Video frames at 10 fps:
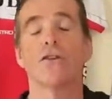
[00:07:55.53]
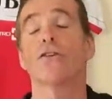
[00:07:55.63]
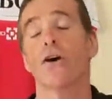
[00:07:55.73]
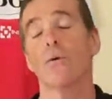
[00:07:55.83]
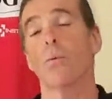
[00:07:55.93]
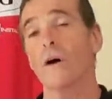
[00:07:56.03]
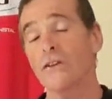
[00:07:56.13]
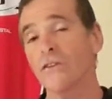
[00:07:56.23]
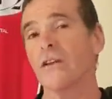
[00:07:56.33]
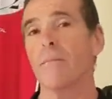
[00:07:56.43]
So
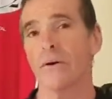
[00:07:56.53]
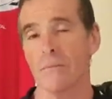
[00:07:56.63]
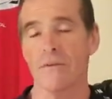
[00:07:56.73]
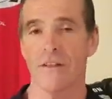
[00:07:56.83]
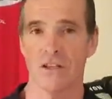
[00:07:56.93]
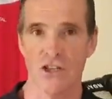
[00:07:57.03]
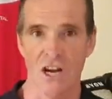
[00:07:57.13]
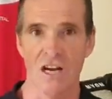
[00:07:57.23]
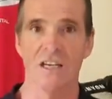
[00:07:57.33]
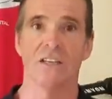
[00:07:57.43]
what is in the bottom of that
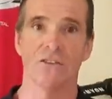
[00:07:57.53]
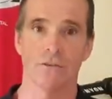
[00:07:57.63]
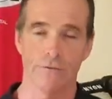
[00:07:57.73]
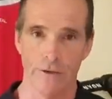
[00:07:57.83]
jar is